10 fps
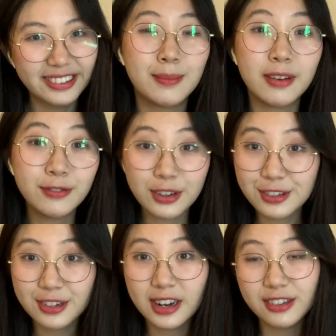In my
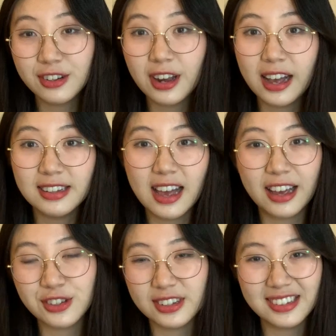first year undergrad, I
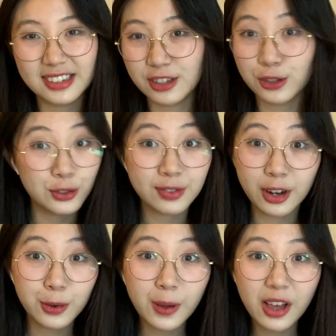actually didn't do
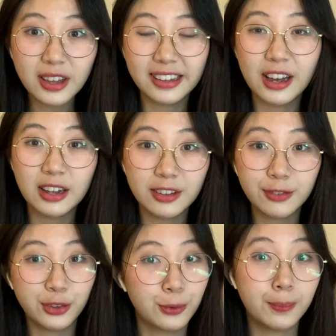very well and got a
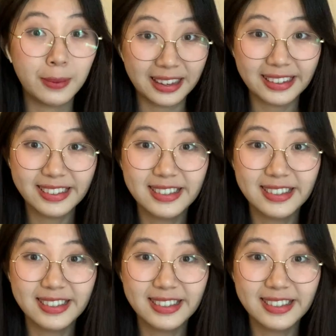few B's.